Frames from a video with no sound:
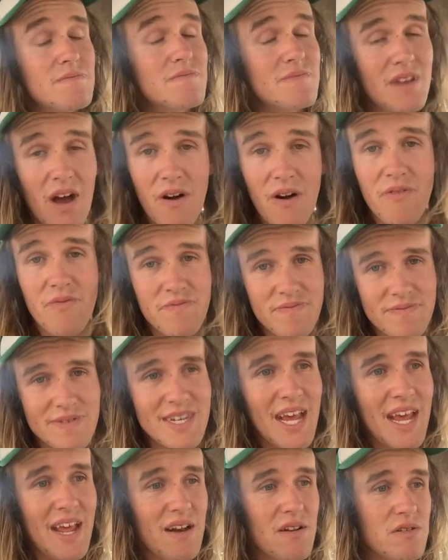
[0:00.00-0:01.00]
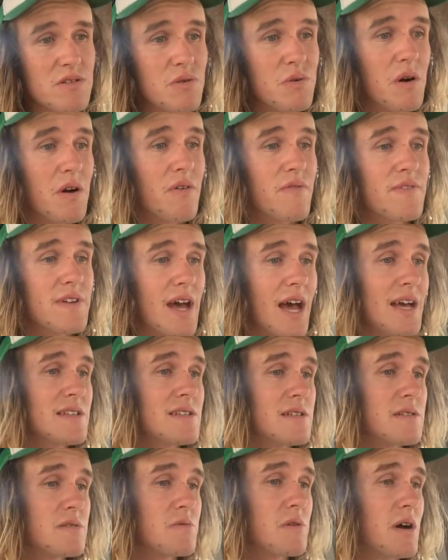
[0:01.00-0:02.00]
of 10 or 12
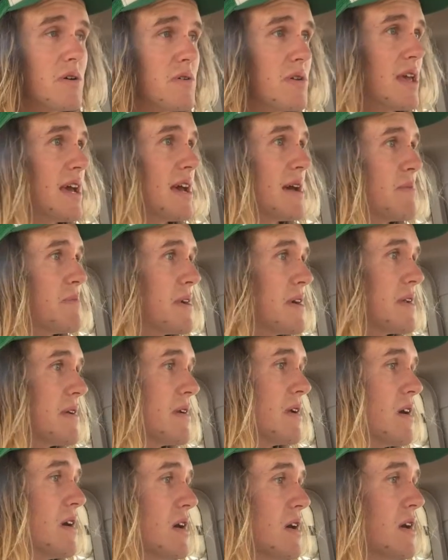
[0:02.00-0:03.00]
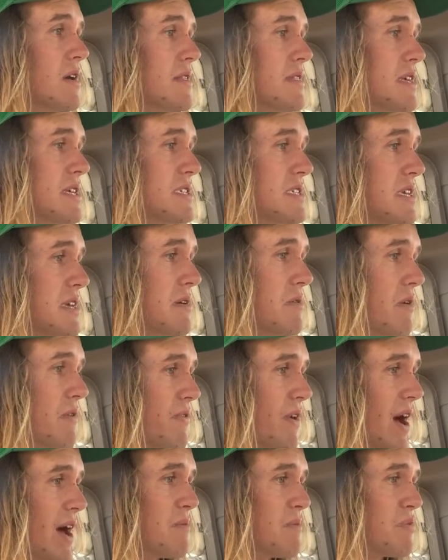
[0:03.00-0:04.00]
days as well, yeah, but this year
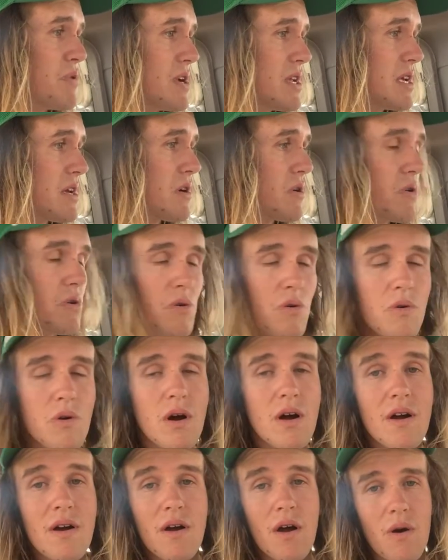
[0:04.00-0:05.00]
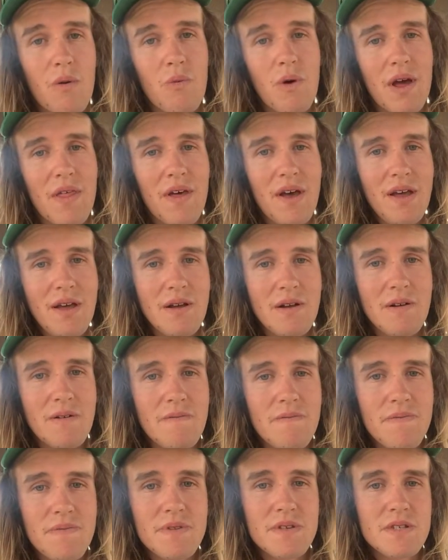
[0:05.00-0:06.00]
we've had pretty cool weather.
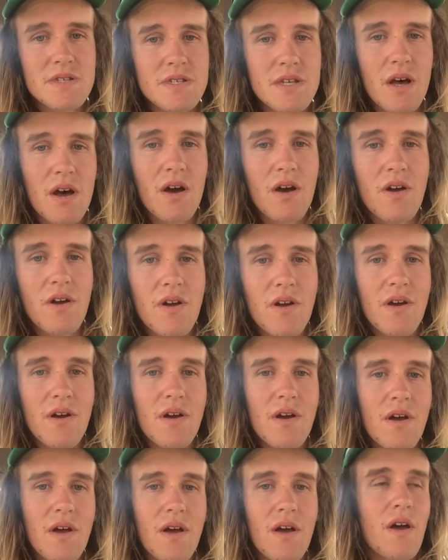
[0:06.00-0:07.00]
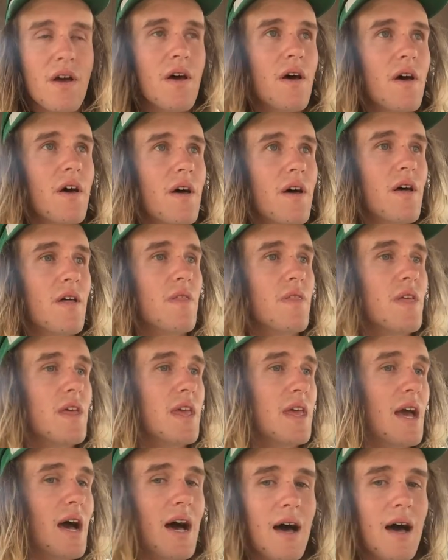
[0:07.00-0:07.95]
So the